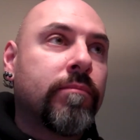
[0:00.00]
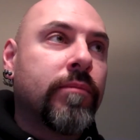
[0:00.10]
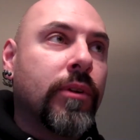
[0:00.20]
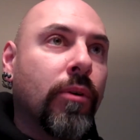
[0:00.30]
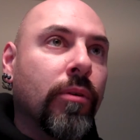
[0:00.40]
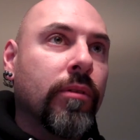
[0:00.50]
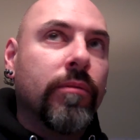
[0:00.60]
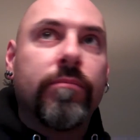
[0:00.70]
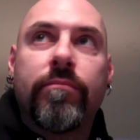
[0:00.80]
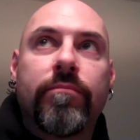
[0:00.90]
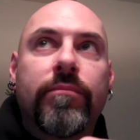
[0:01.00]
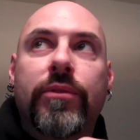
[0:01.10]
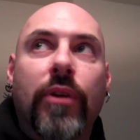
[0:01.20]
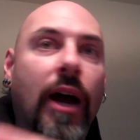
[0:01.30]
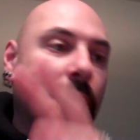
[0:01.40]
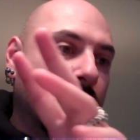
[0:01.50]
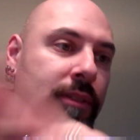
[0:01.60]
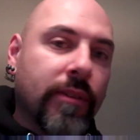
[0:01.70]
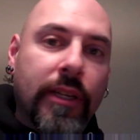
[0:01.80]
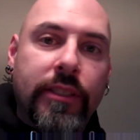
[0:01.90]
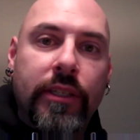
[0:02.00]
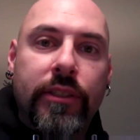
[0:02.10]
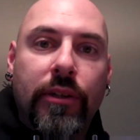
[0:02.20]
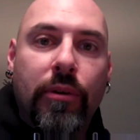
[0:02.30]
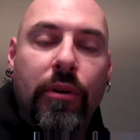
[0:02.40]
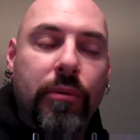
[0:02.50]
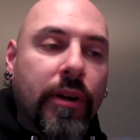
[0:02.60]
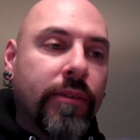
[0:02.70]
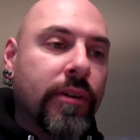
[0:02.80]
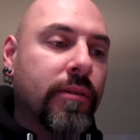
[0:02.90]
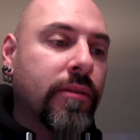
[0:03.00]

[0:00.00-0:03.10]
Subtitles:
their whole tribe or civilization or whatever.